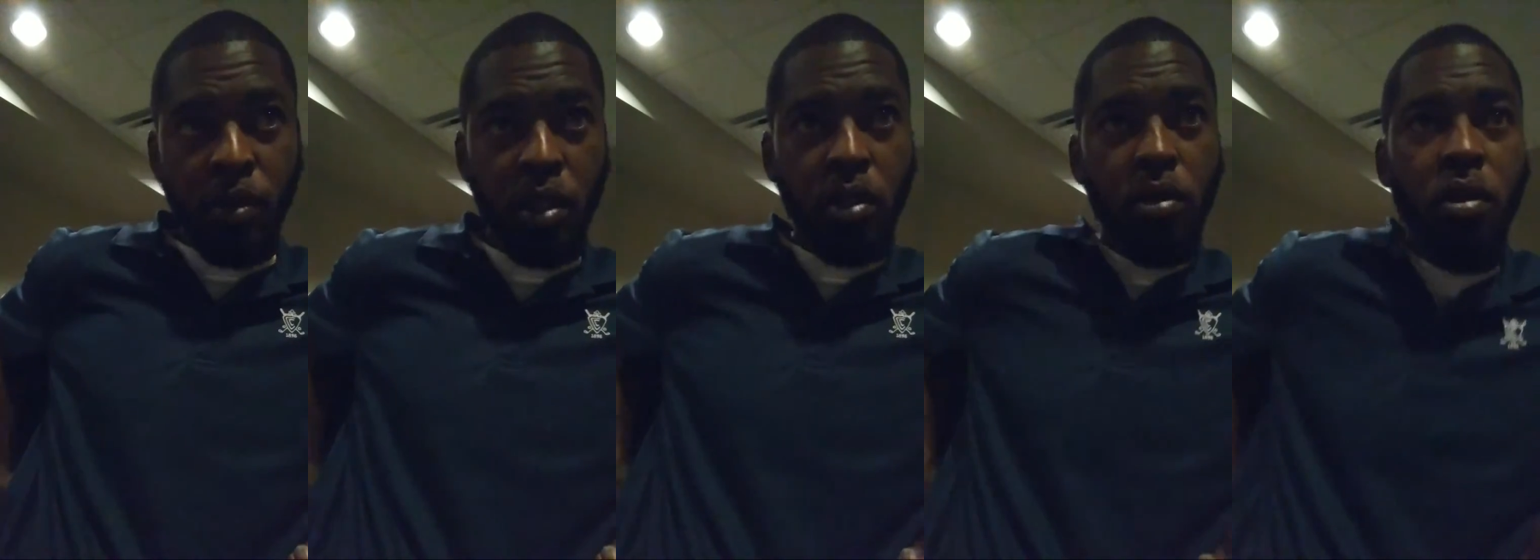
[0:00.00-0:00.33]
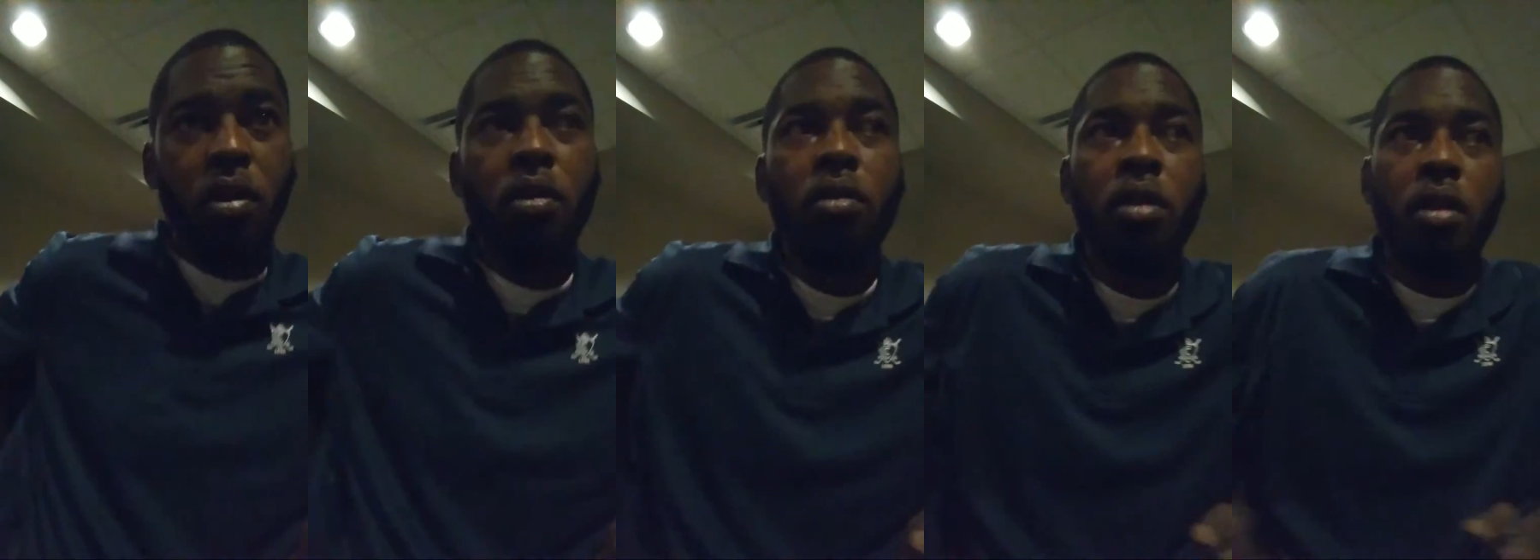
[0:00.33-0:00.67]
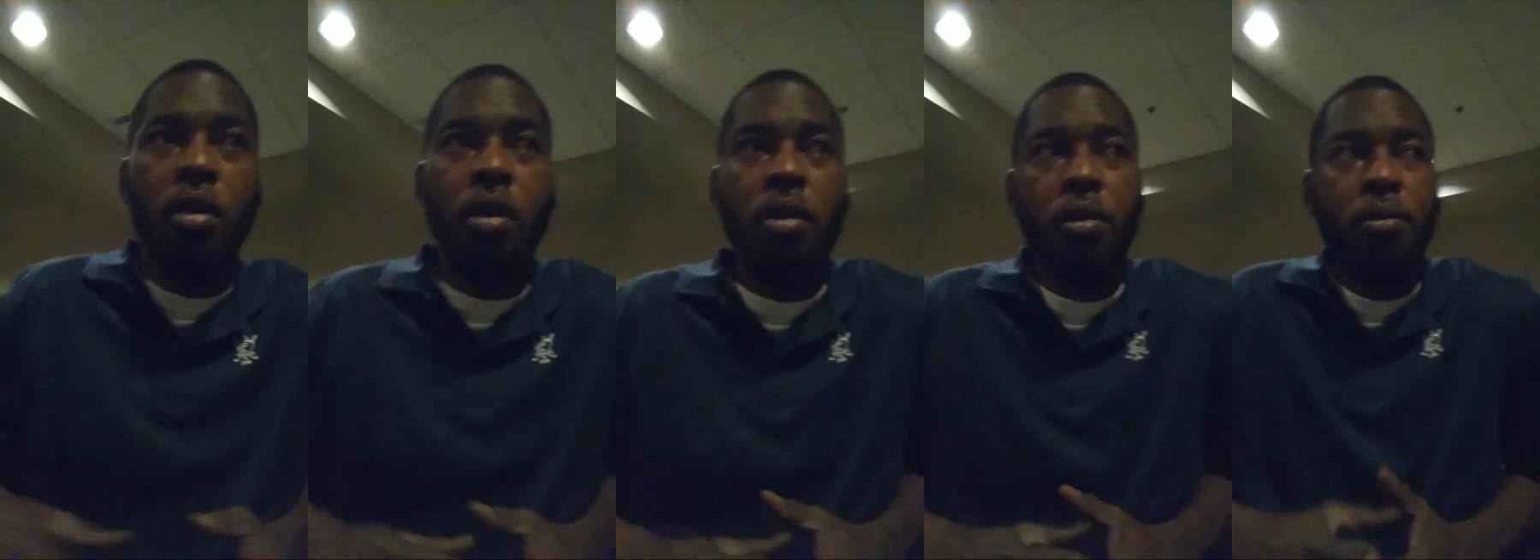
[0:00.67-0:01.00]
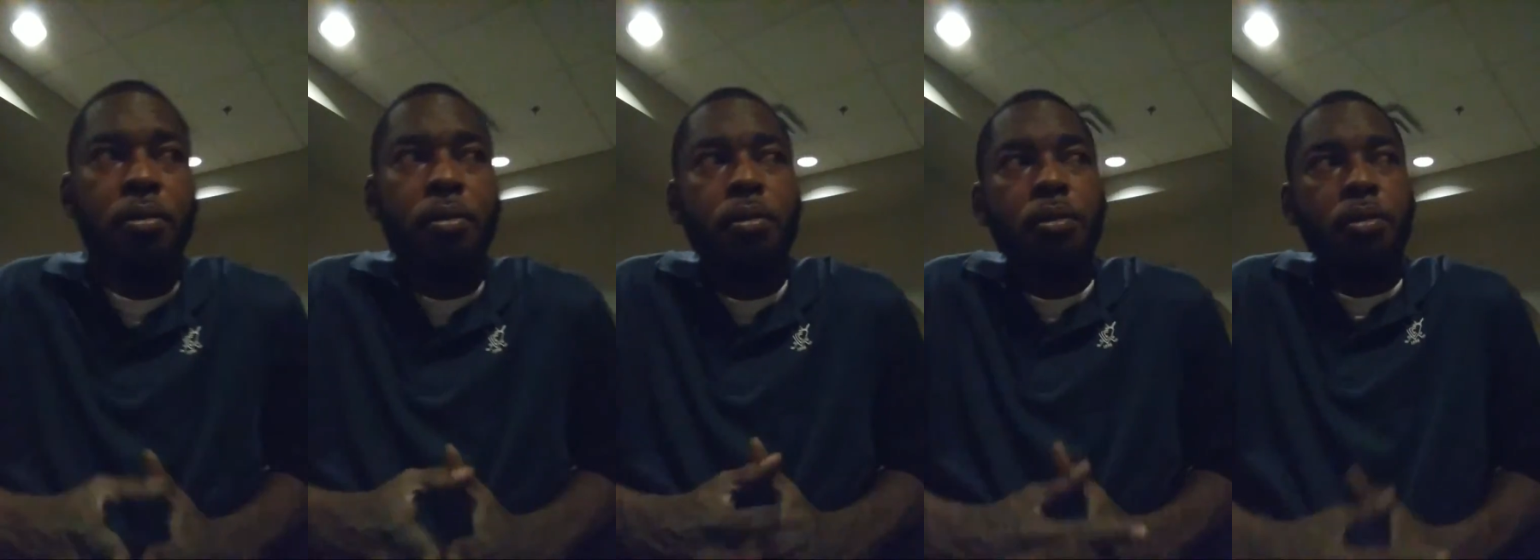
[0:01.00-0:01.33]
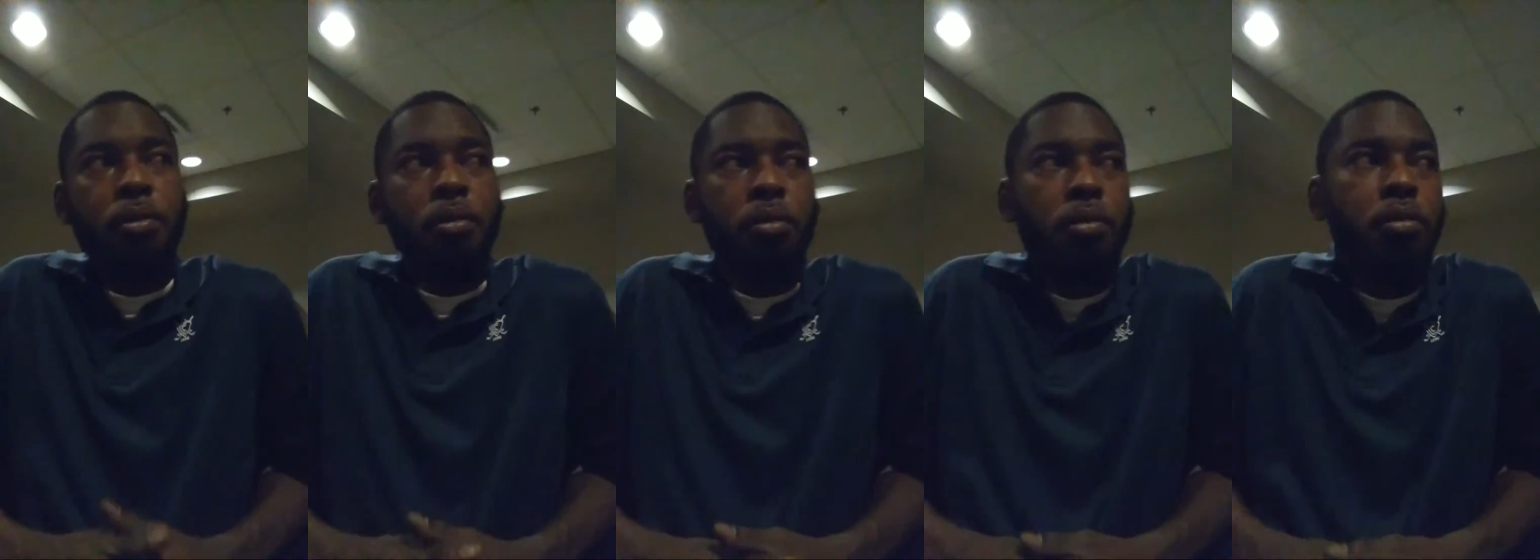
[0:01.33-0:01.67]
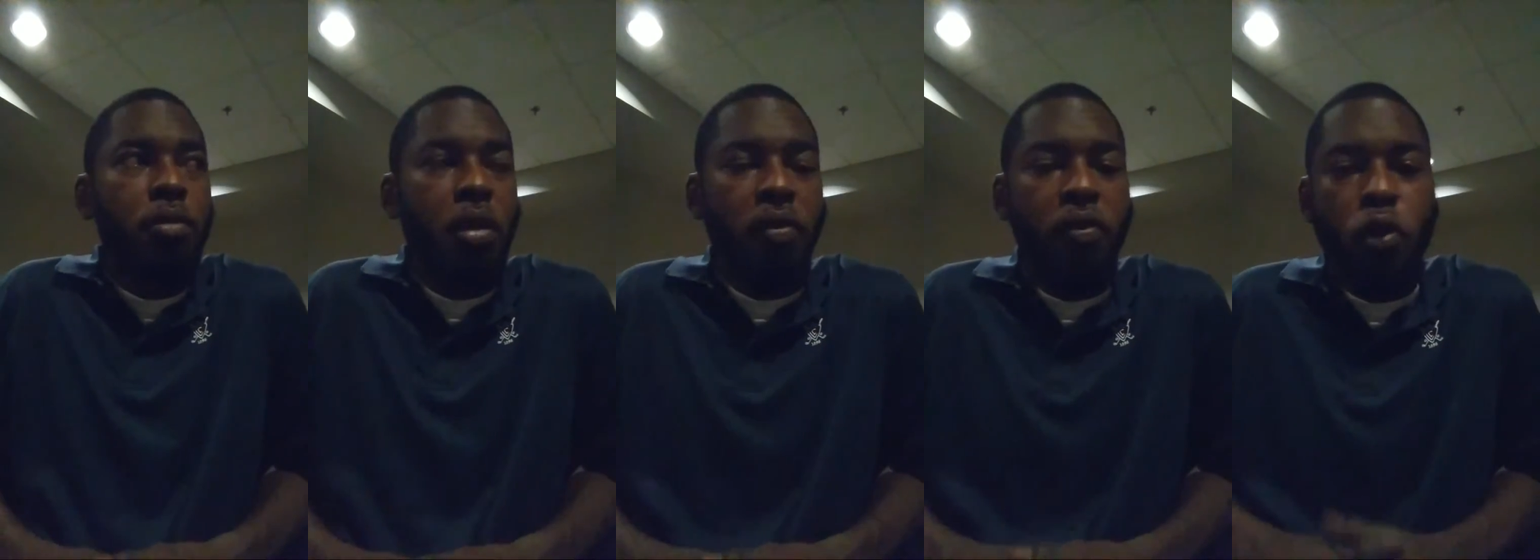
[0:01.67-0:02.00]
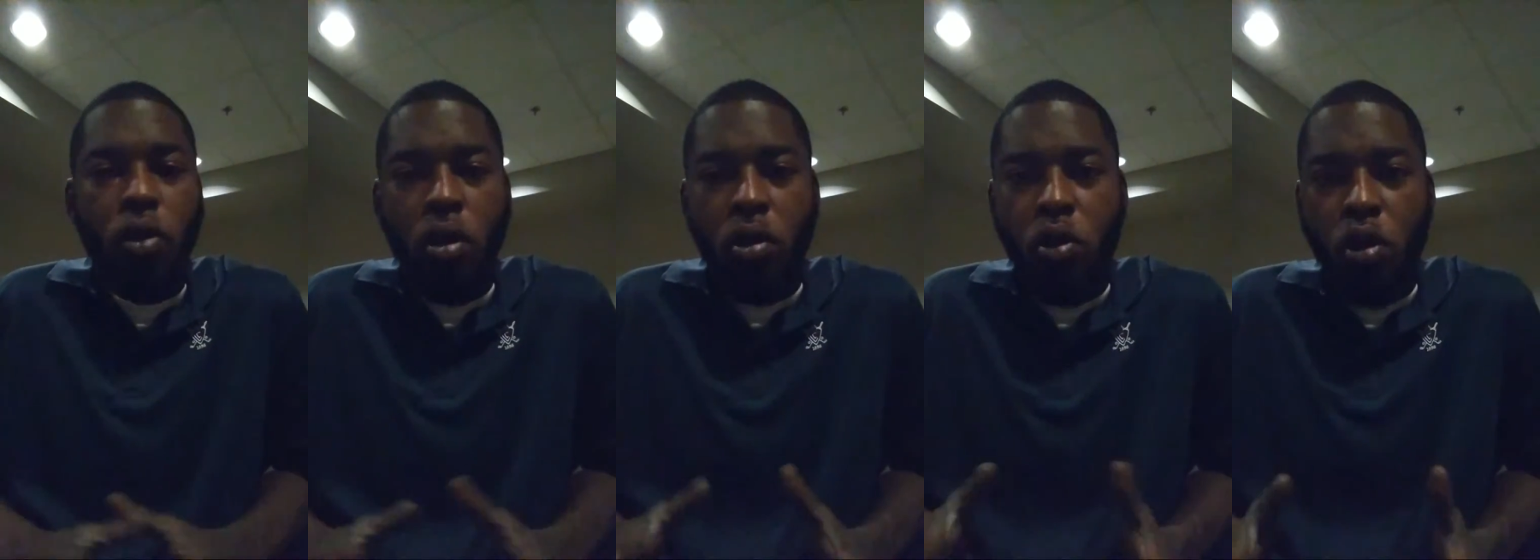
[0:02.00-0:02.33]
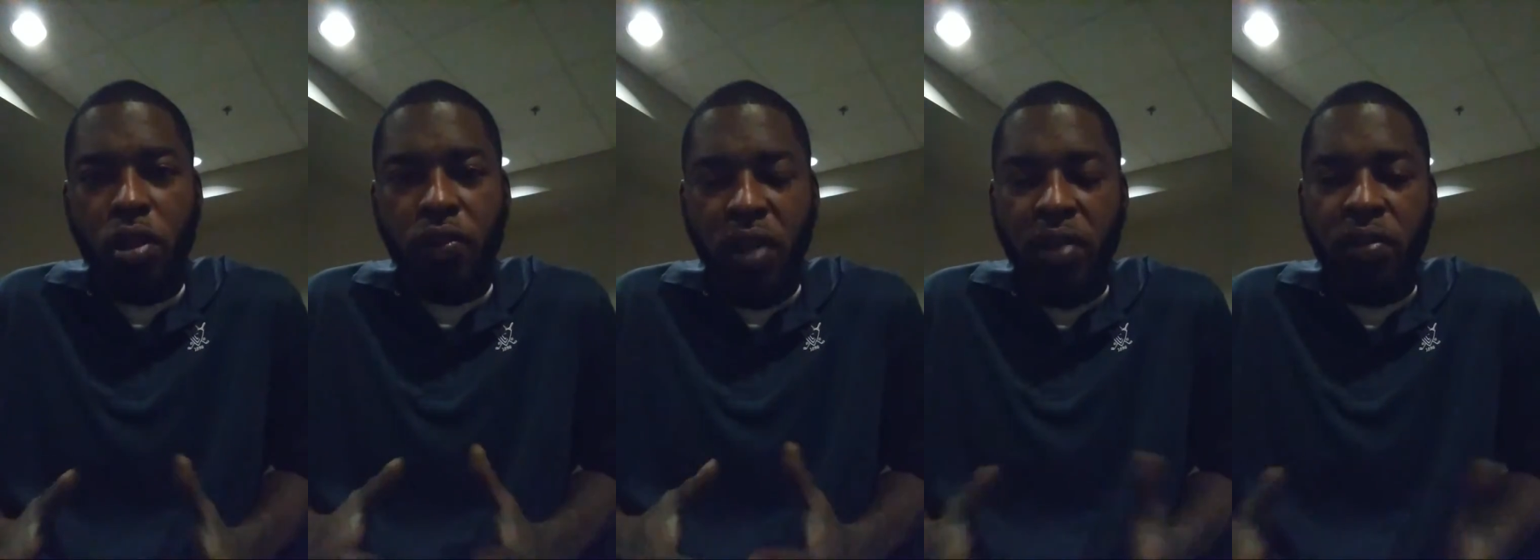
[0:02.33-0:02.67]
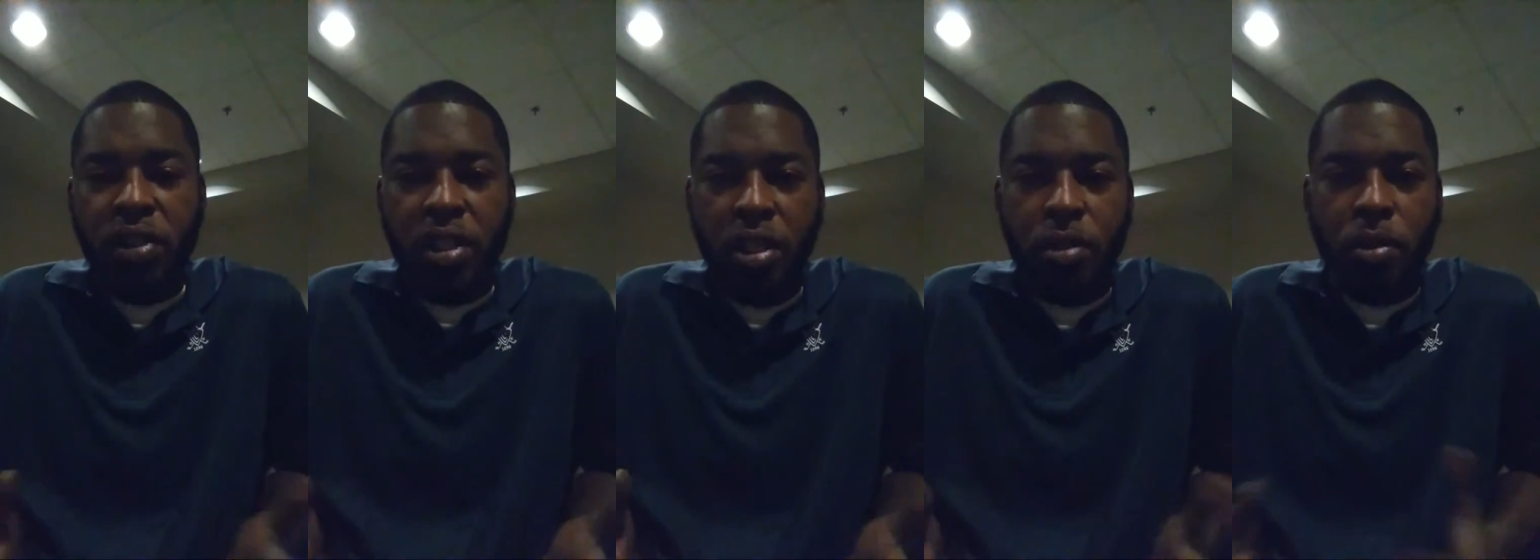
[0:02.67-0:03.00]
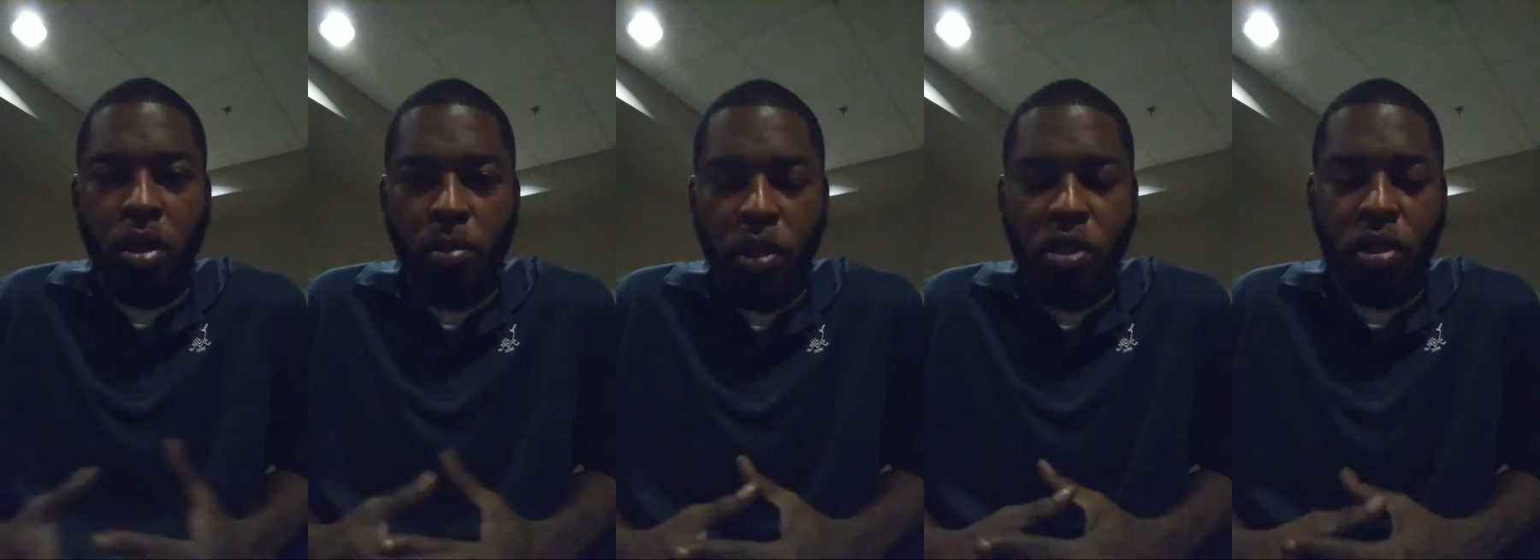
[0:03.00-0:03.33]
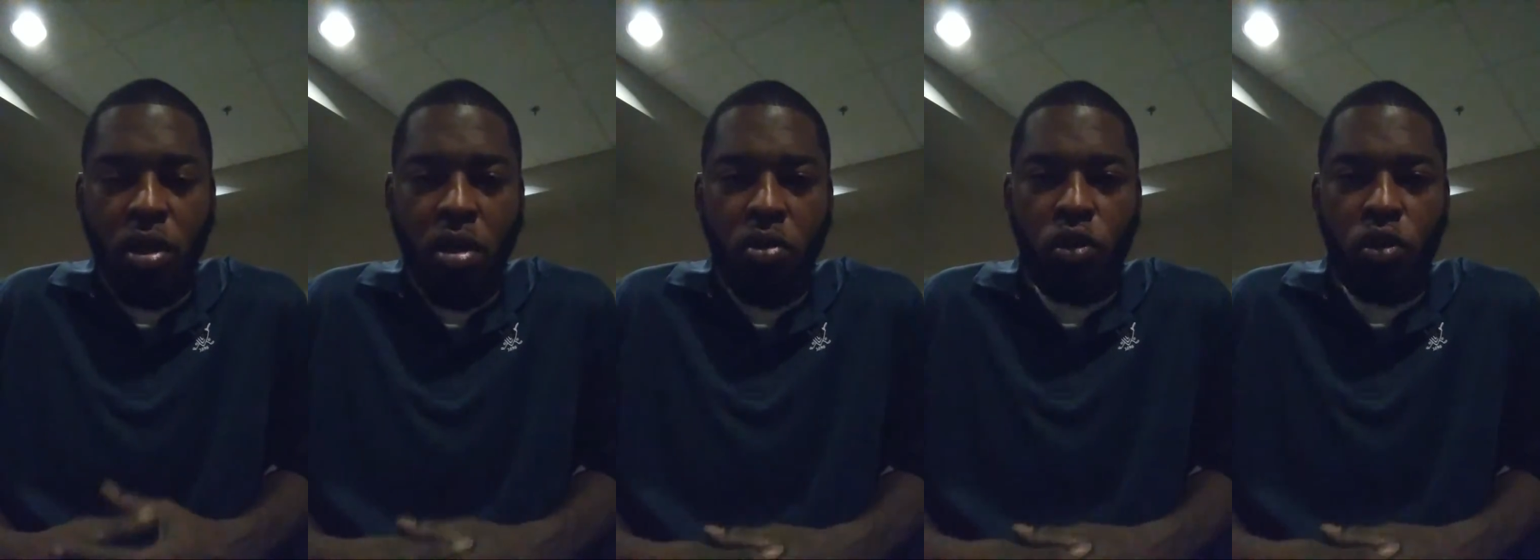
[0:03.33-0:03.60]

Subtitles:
you know, of course, favoritism gonna be shown